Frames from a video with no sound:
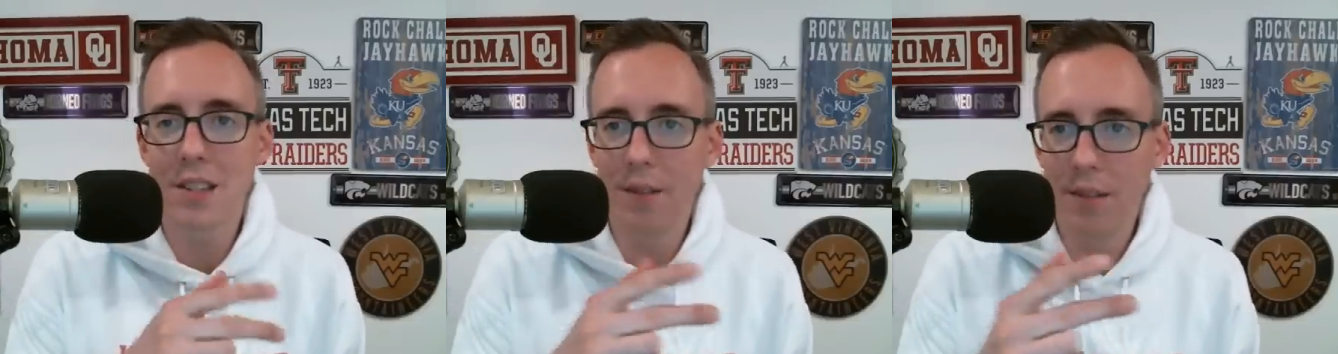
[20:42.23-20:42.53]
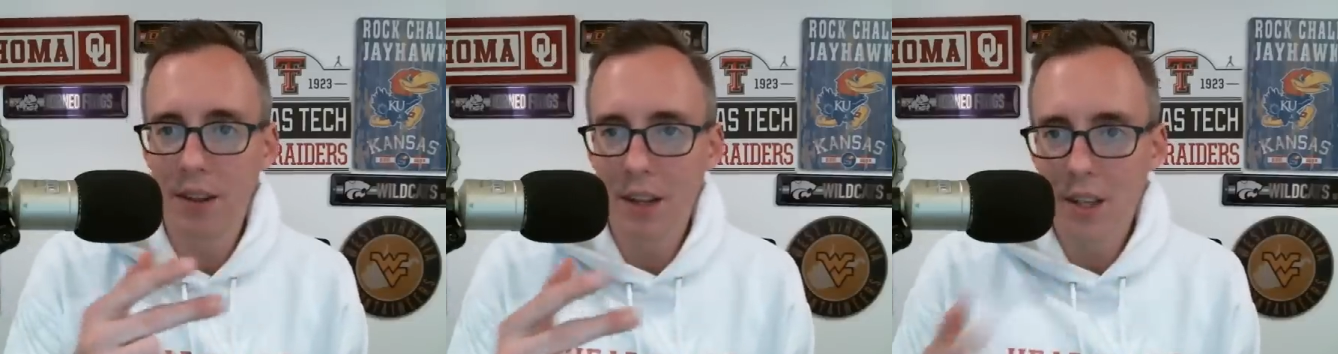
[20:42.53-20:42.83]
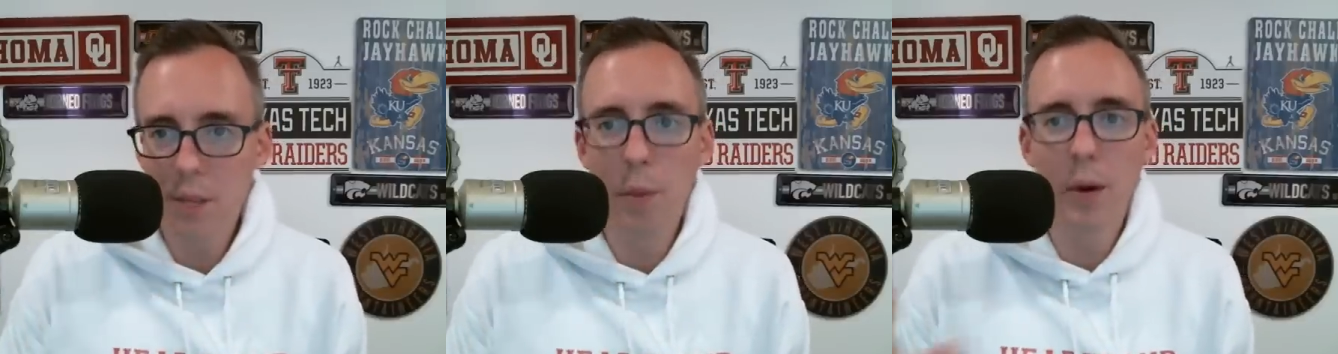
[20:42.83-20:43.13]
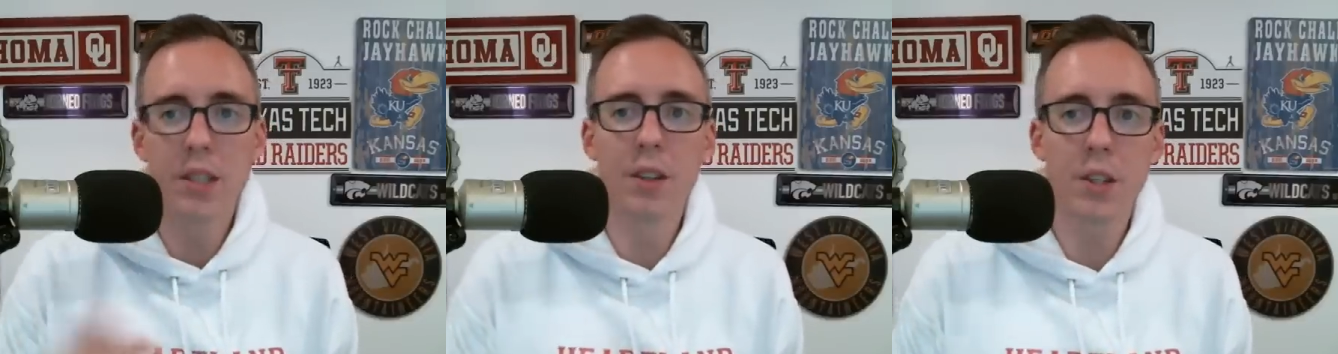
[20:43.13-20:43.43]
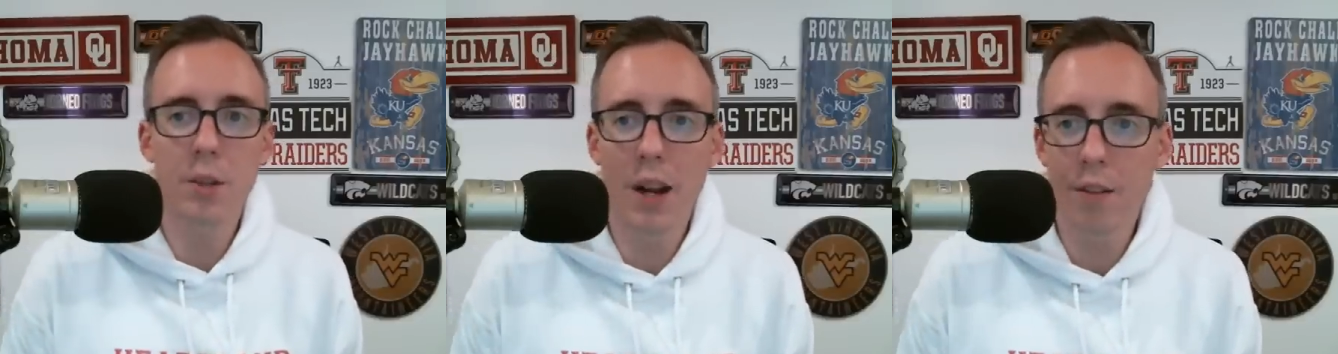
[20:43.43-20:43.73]
Speaker 1: and Sports
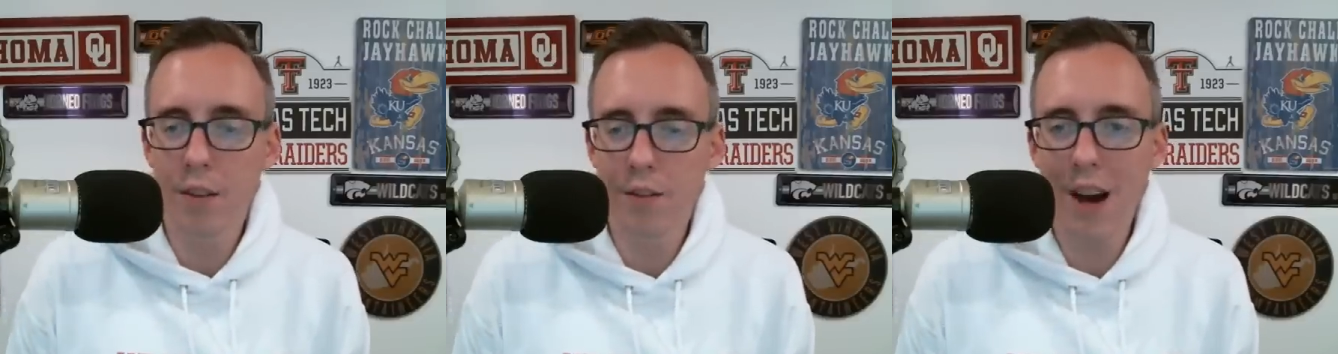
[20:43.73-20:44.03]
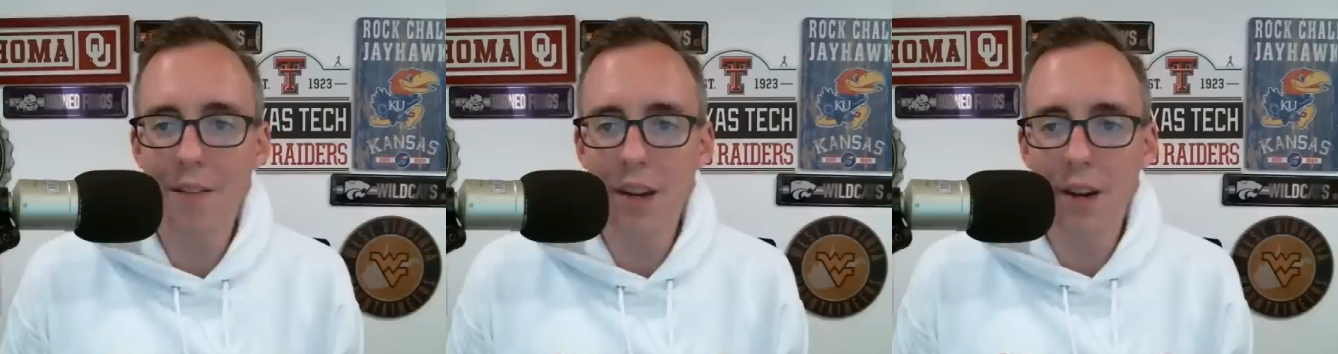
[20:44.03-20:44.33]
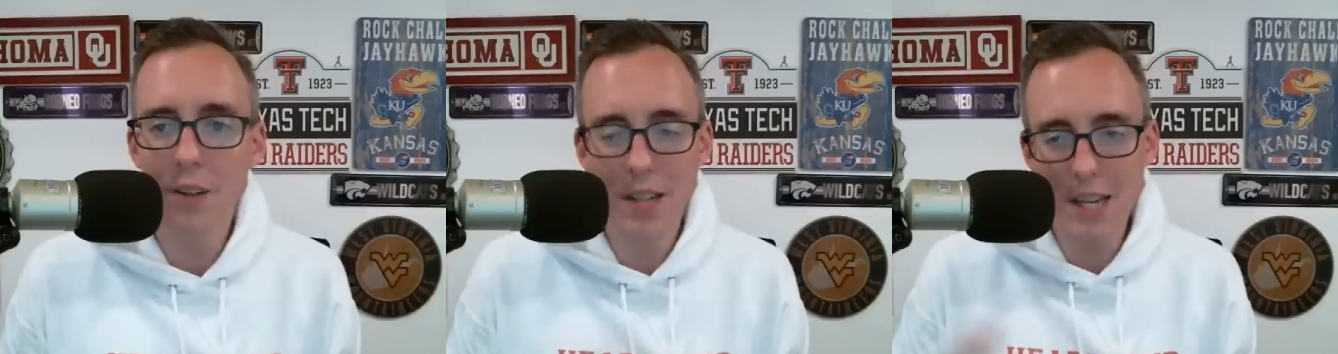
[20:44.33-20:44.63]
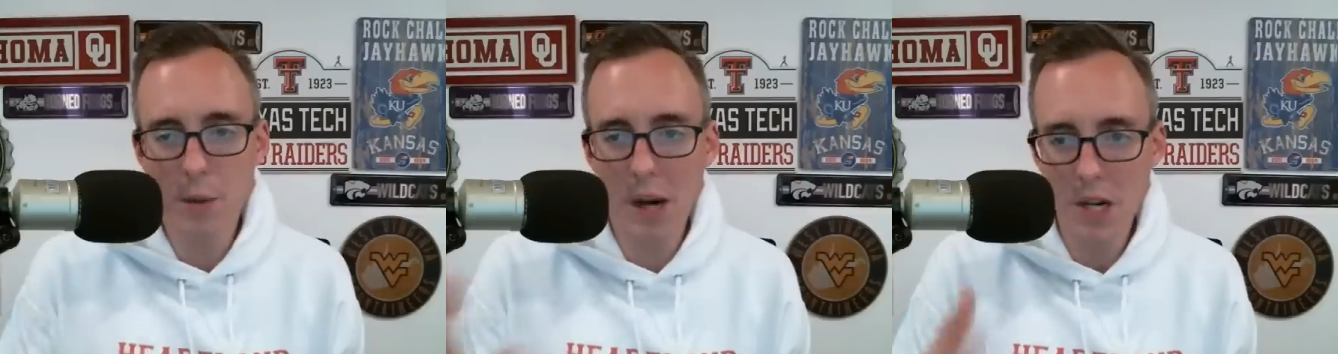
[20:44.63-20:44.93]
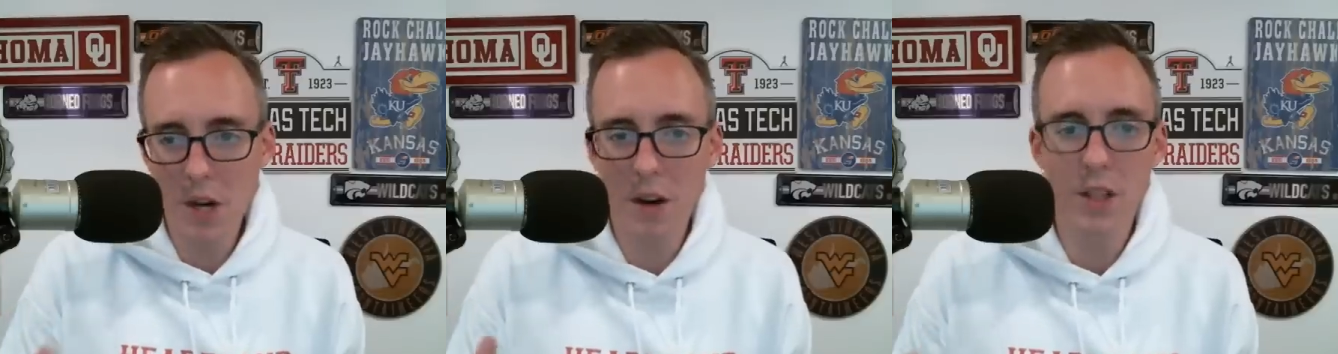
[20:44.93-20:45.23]
Illustrated for 5 years, and that's where I
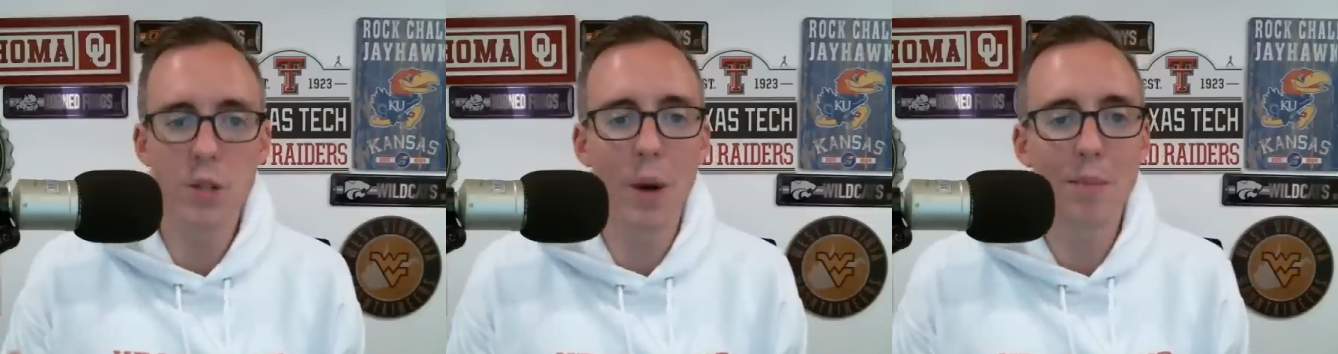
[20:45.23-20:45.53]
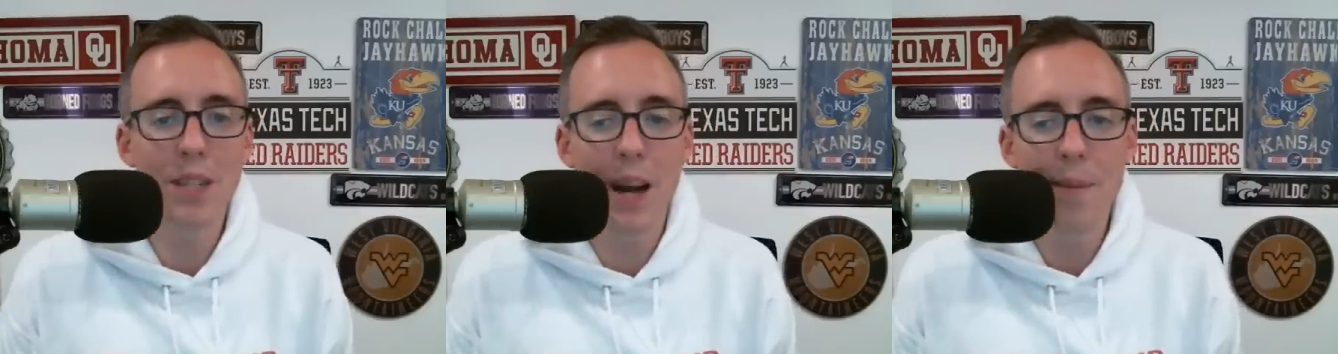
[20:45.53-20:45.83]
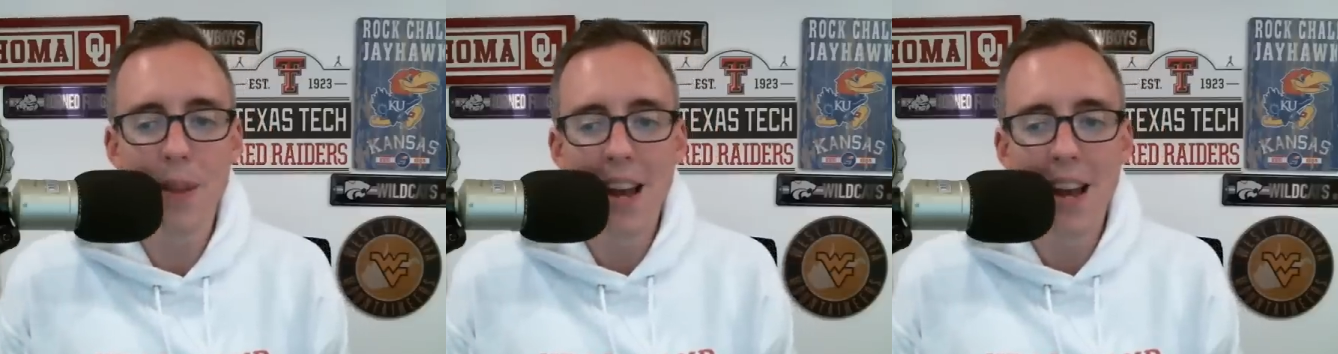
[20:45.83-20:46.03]
started this website.